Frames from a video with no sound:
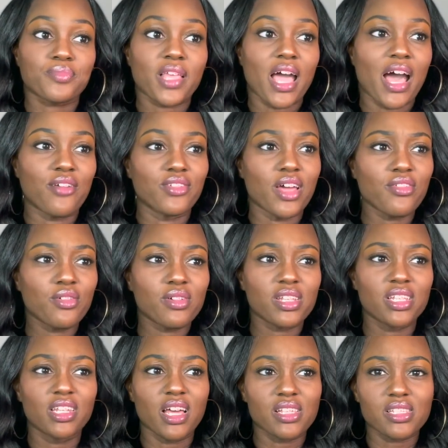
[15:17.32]
I've never really
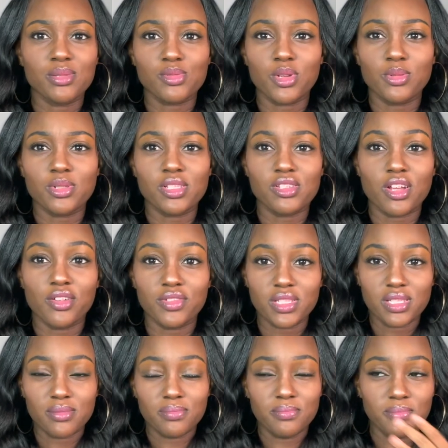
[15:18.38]
done subscription service,
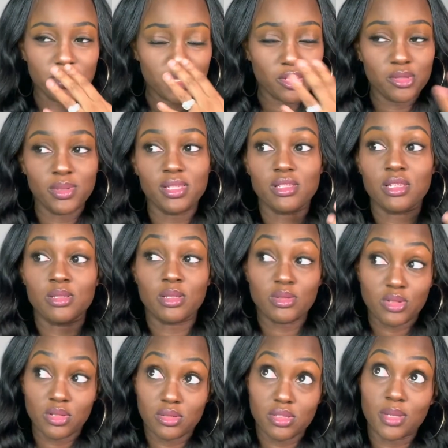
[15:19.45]
excuse me,
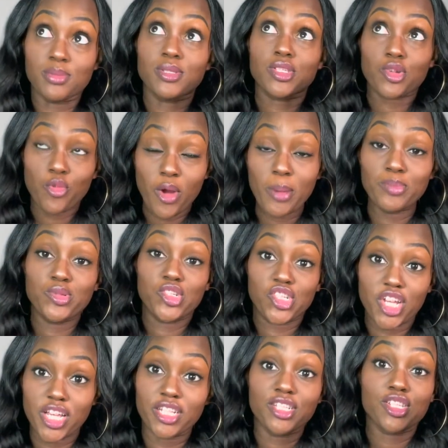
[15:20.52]

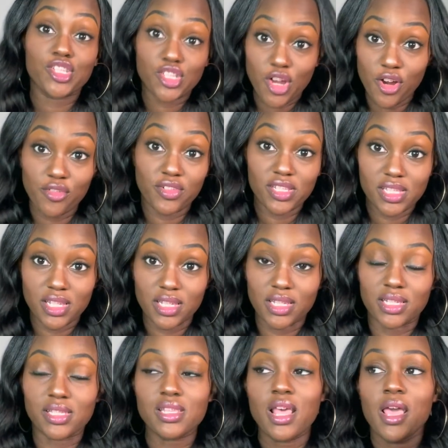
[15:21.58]
subscription
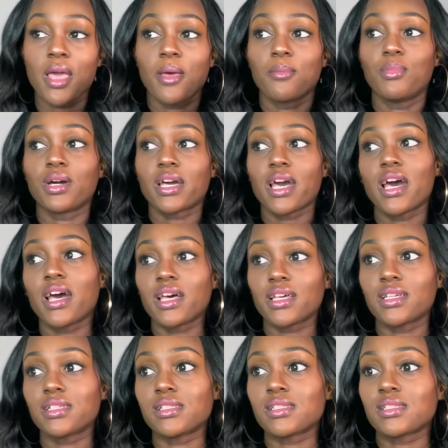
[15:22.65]
services
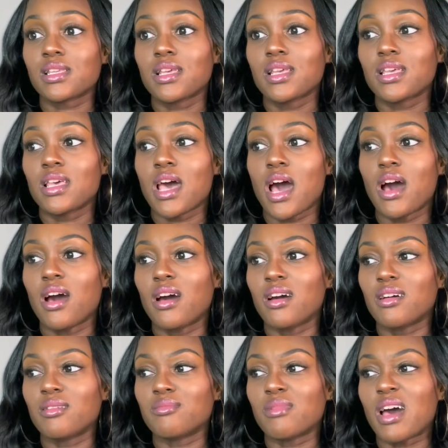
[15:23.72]
because
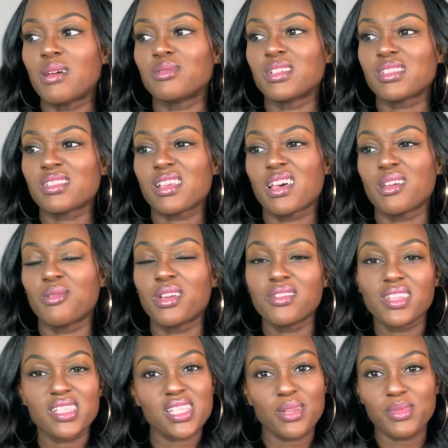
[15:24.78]
um, I'm just like, what if
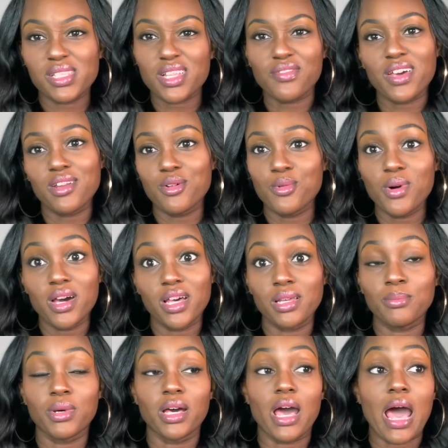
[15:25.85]
they send me stuff I don't
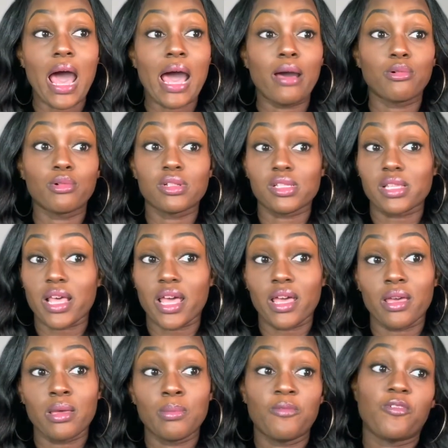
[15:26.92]
want? But I will
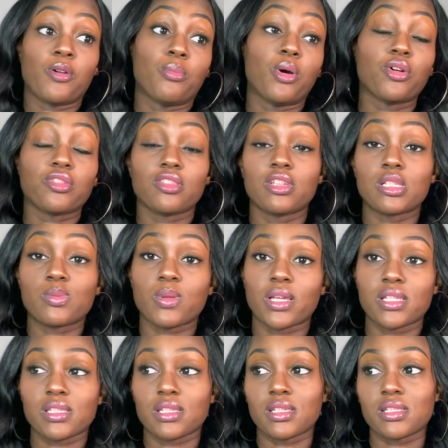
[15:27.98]
say for both of these
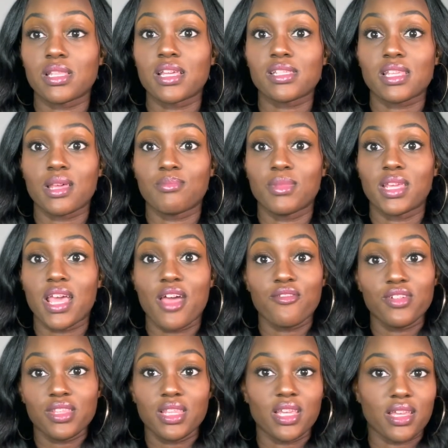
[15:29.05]
places, they send me
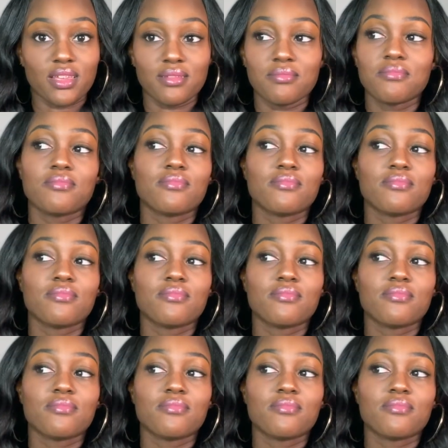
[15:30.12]
everything